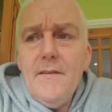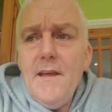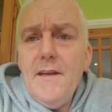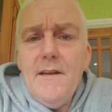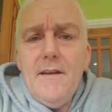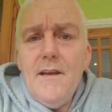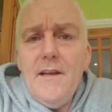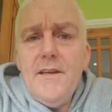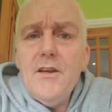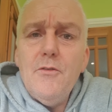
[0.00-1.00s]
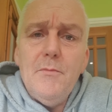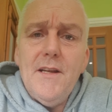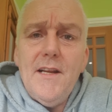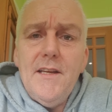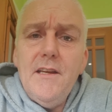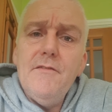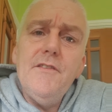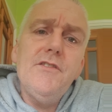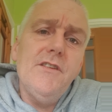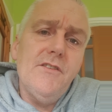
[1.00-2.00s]
then, and you come down and you're
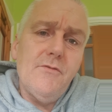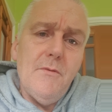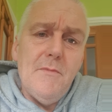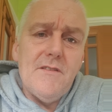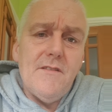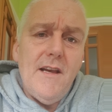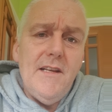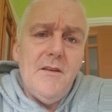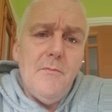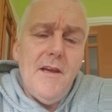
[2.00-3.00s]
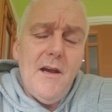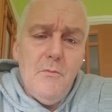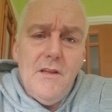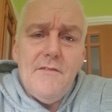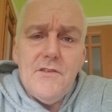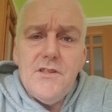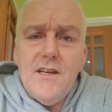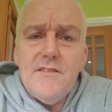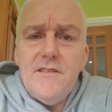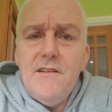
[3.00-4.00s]
fishing and swim outside, and I will have a
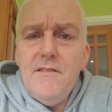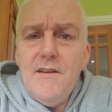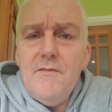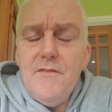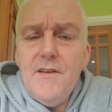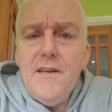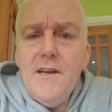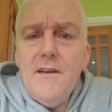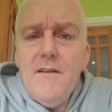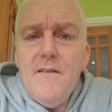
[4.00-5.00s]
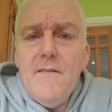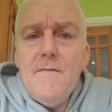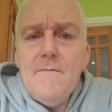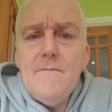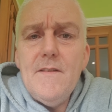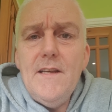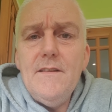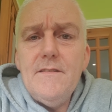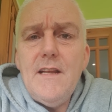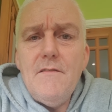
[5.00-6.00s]
chat to you and everything, yeah.
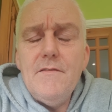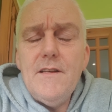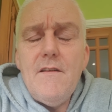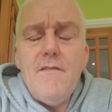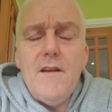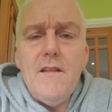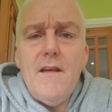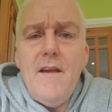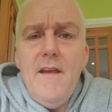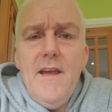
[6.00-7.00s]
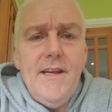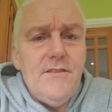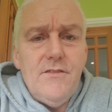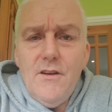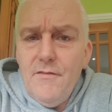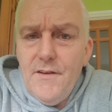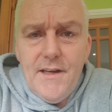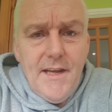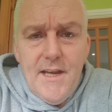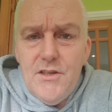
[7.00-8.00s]
It's definitely. It's nothing
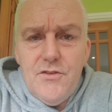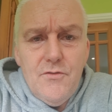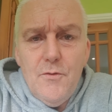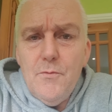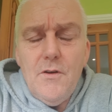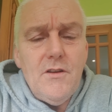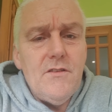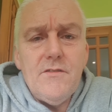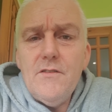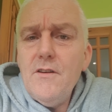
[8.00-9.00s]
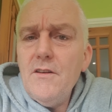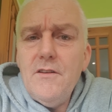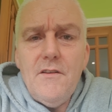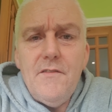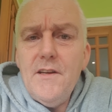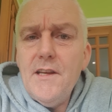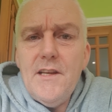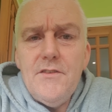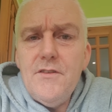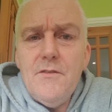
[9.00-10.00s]
against you. Honestly, God, nothing
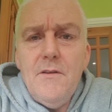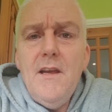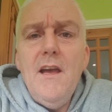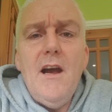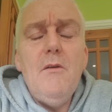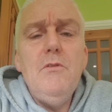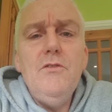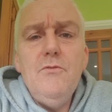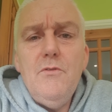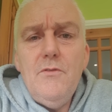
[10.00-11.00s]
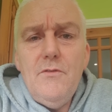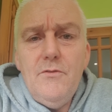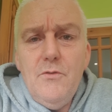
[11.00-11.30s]
against you. I will